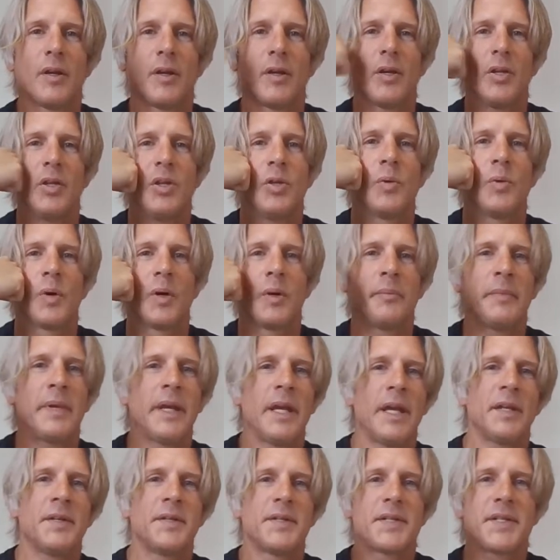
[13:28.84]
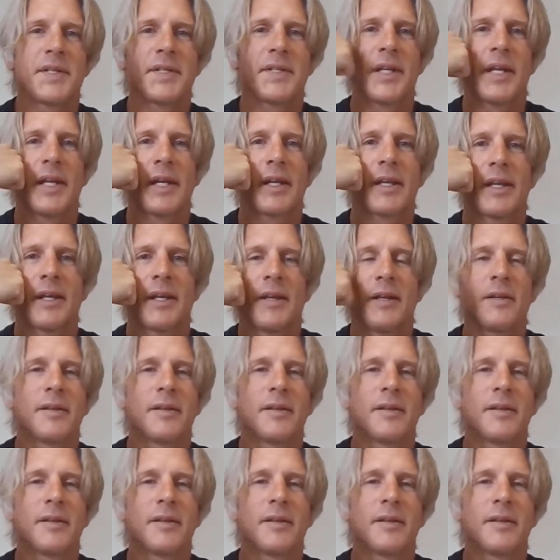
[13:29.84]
you are made sick,